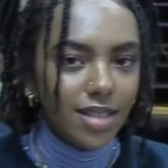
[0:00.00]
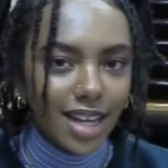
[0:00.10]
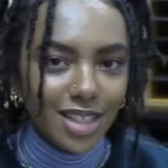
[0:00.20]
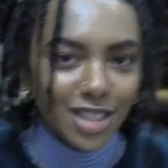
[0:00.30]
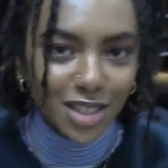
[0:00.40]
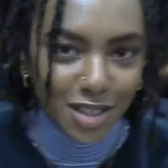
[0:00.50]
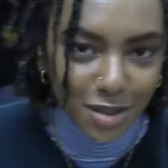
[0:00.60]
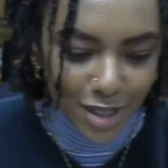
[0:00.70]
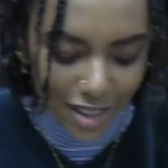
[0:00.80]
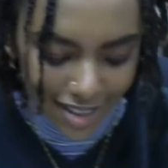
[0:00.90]
Attention
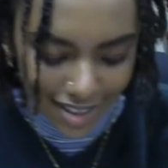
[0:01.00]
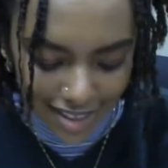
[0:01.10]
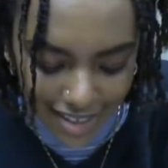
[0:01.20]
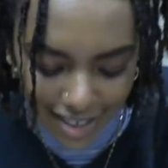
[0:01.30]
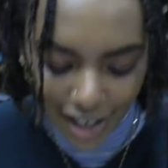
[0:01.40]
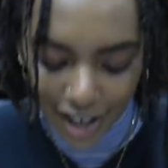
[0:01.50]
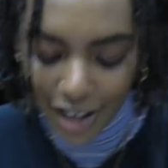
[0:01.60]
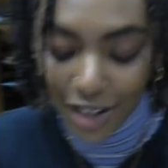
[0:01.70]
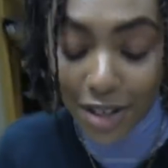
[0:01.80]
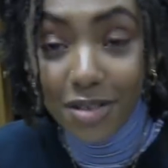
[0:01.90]
juniors,
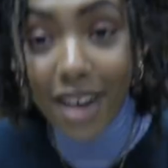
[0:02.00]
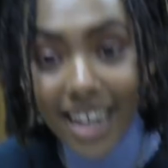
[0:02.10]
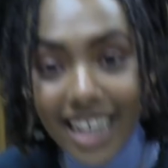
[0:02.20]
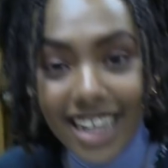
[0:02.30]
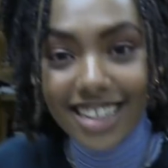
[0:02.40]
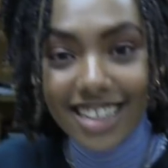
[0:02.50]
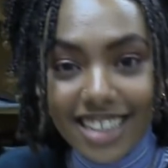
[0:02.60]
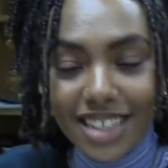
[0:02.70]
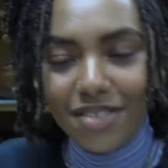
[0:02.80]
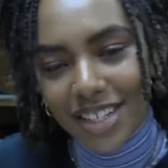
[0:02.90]
are you ready
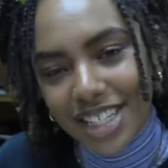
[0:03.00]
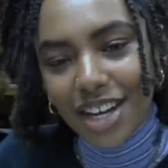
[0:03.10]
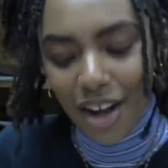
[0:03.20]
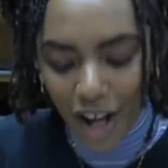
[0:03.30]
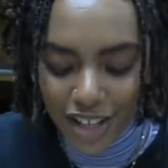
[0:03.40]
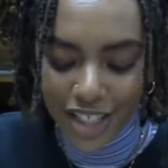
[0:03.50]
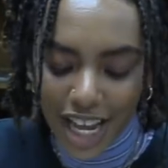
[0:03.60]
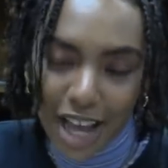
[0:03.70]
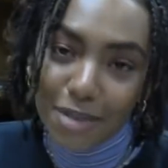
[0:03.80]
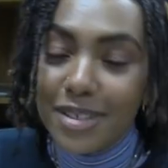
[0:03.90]
to visit college
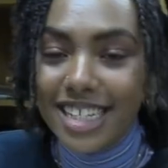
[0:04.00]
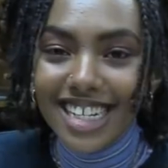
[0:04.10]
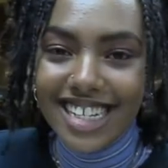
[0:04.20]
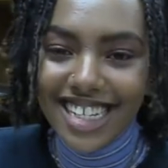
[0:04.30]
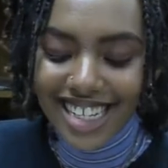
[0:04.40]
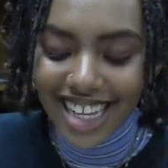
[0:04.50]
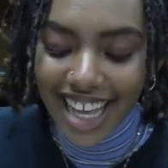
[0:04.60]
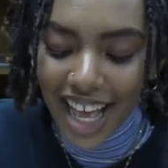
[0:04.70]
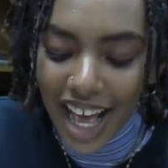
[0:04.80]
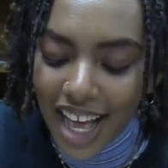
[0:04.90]
campuses?
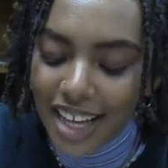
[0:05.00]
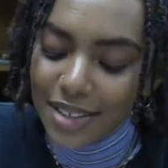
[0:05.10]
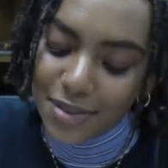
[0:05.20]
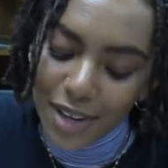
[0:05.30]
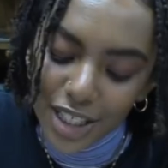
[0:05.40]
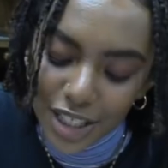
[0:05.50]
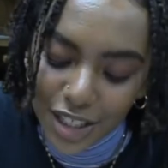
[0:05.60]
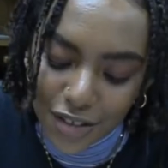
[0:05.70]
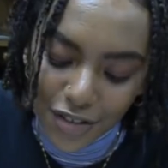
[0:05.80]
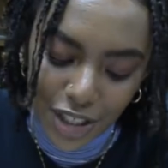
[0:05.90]

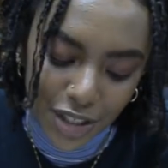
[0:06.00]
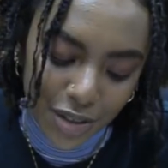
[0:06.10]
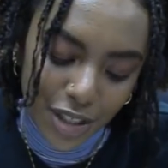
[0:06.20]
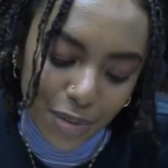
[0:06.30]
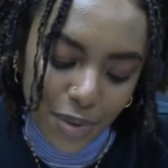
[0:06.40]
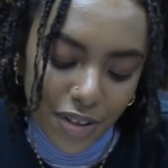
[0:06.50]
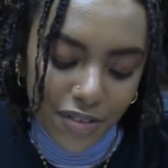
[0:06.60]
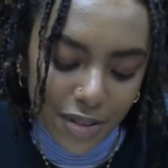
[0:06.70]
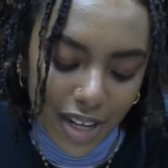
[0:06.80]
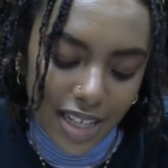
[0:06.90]
Register for junior
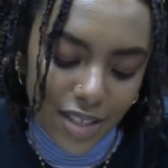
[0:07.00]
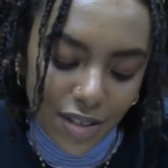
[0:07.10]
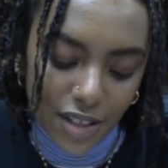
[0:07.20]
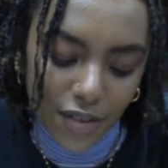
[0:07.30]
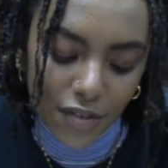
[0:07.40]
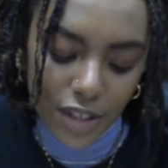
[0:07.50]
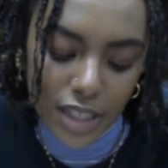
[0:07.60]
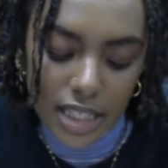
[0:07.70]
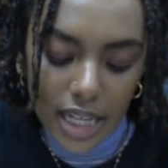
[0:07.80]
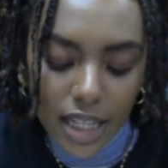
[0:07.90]
preview days for
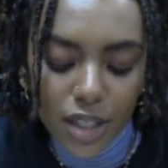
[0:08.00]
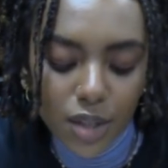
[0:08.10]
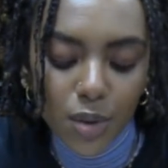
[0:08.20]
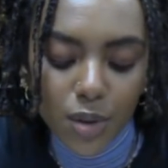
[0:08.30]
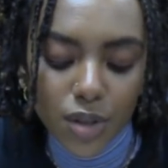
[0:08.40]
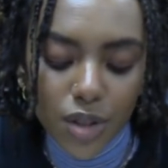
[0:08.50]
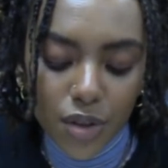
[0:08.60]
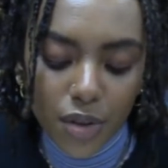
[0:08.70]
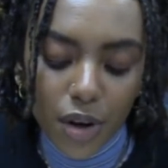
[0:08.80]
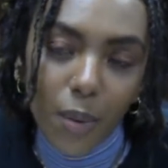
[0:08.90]
state schools
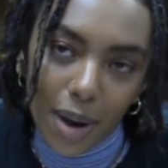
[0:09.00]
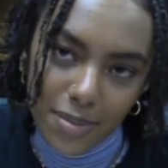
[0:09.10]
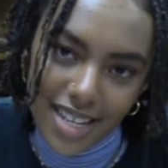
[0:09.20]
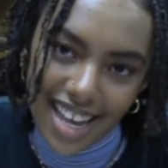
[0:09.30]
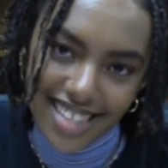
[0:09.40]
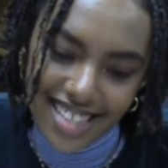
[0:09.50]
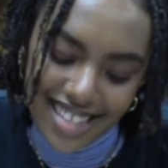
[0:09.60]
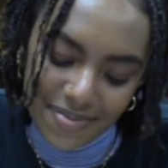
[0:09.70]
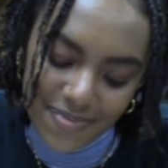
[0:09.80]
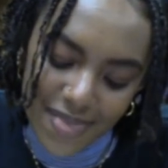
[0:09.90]
through their websites.